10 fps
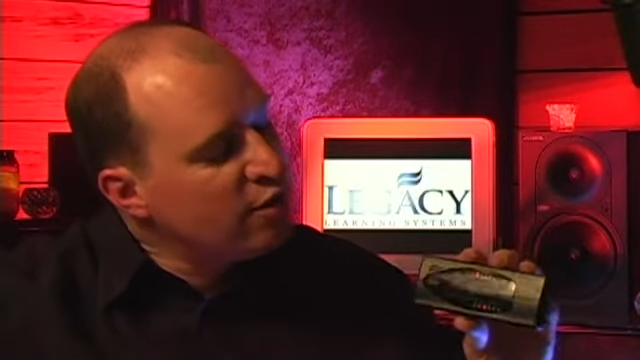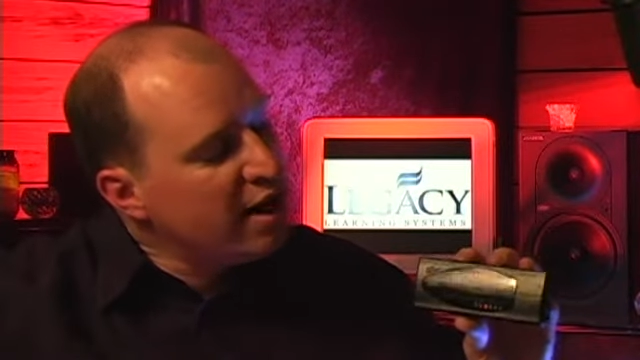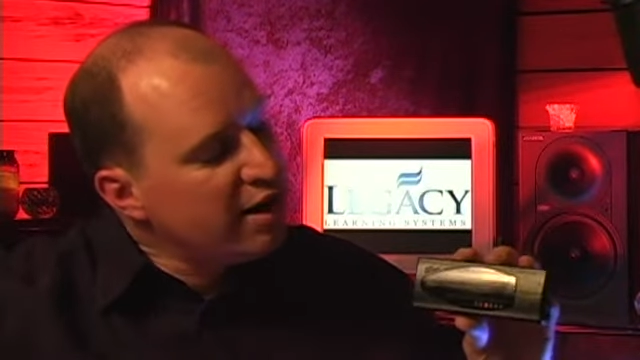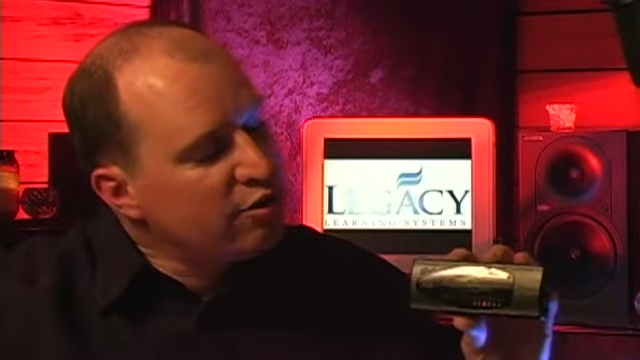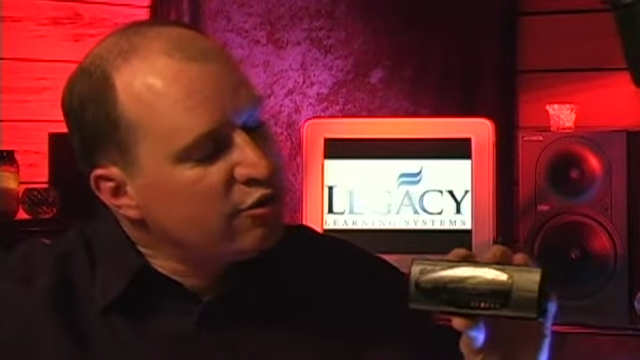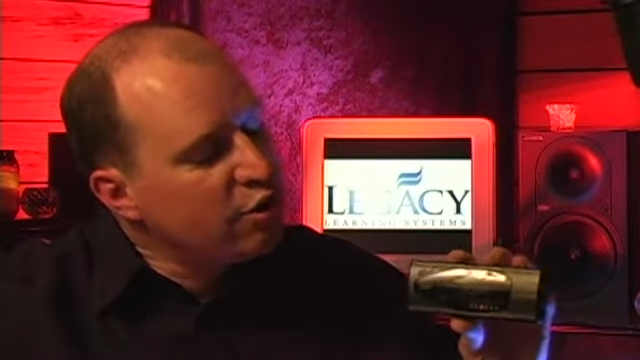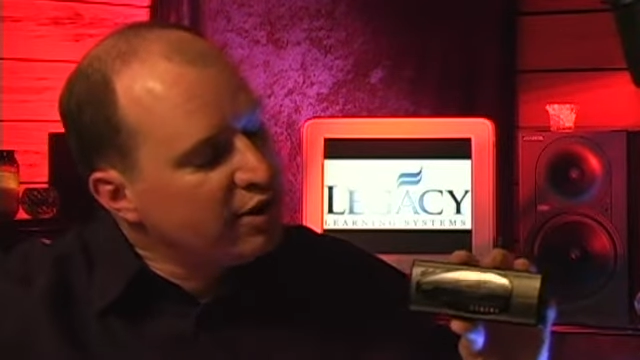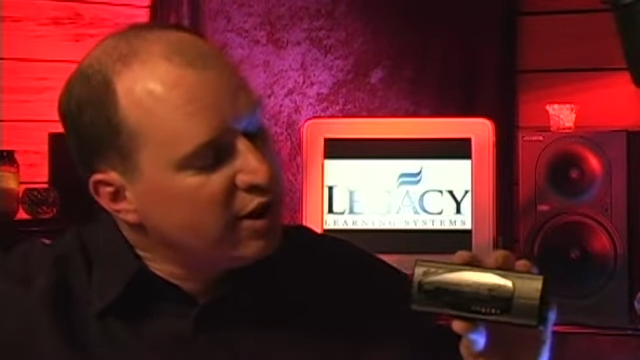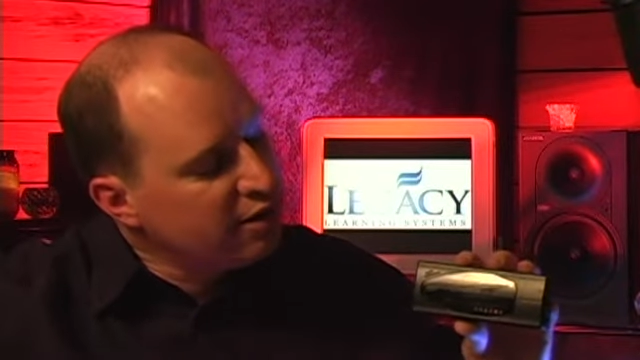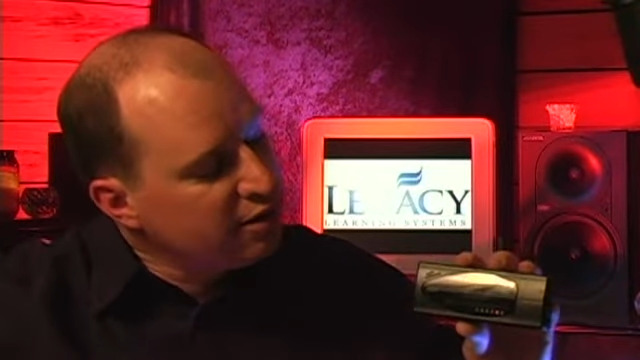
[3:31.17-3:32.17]
have a
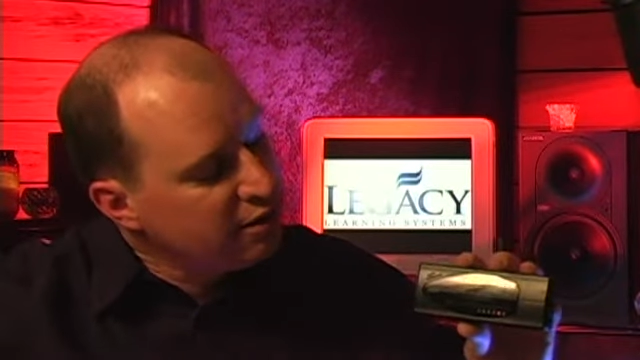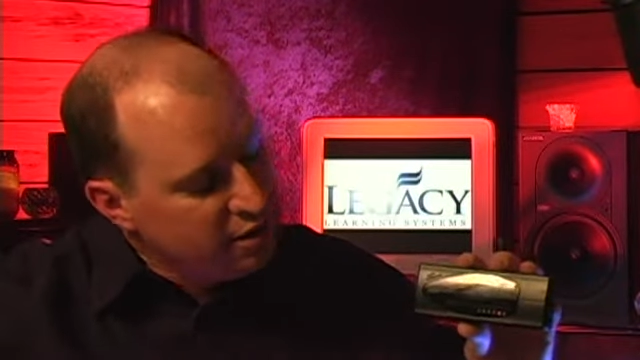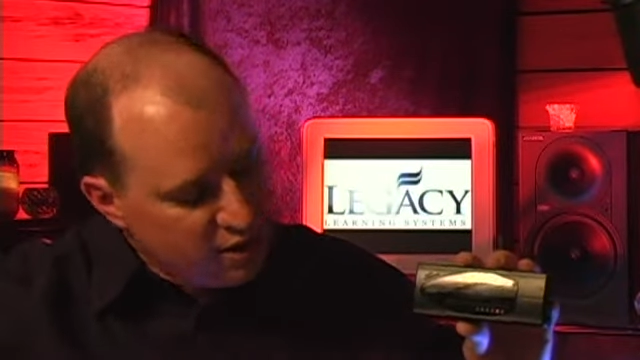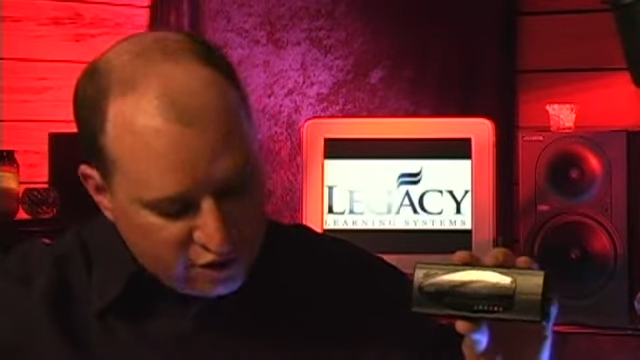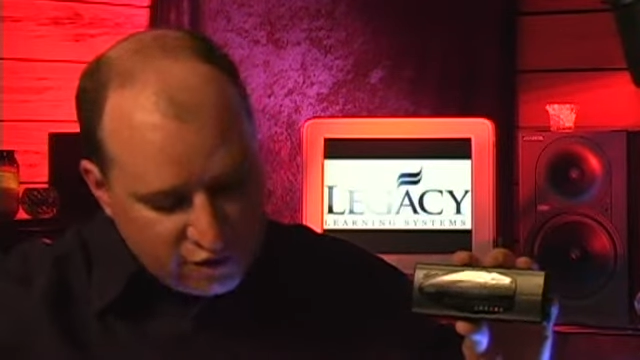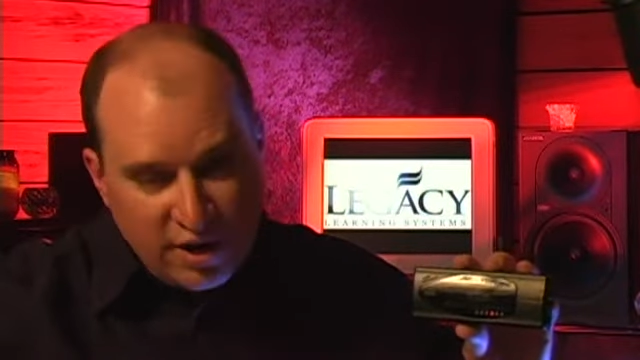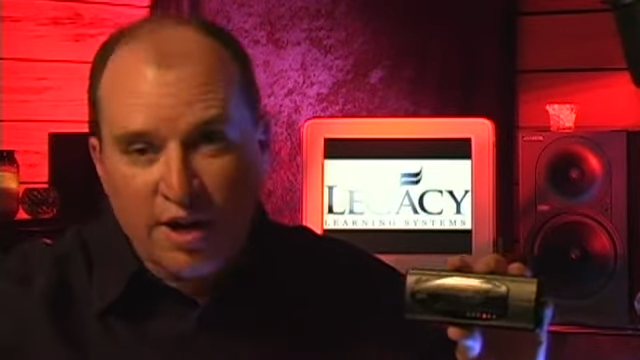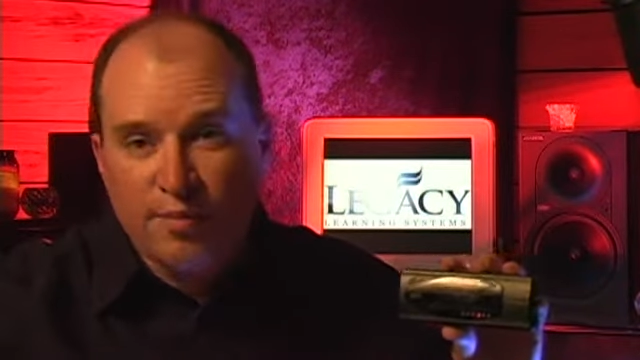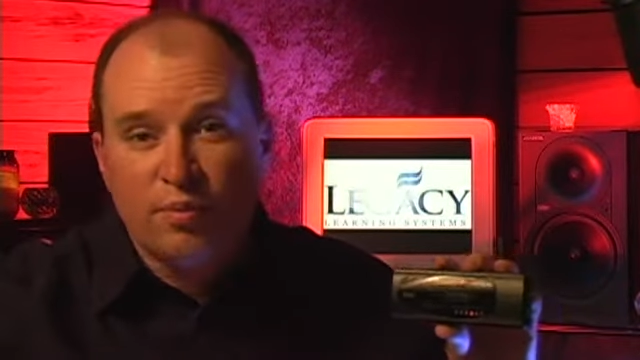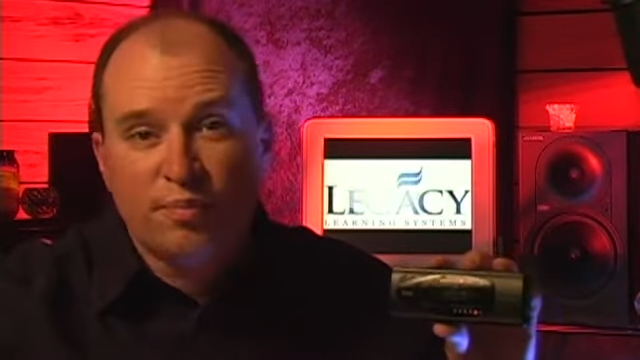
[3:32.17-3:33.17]
microphone in it, so
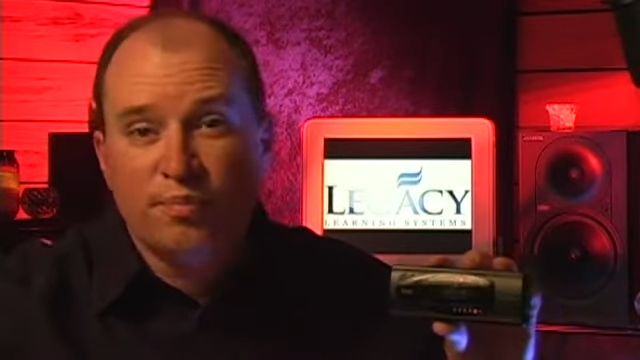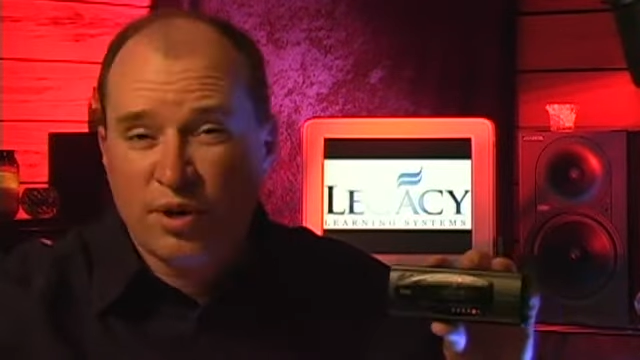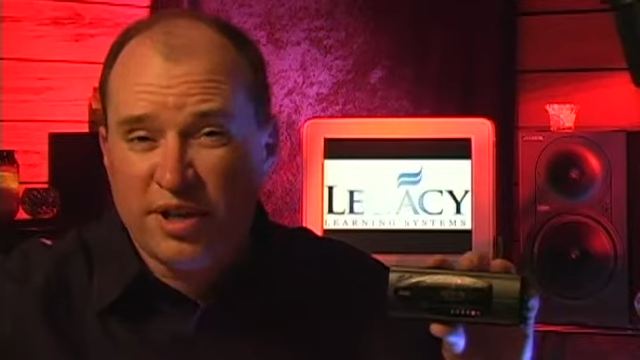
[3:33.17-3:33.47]
you've got to be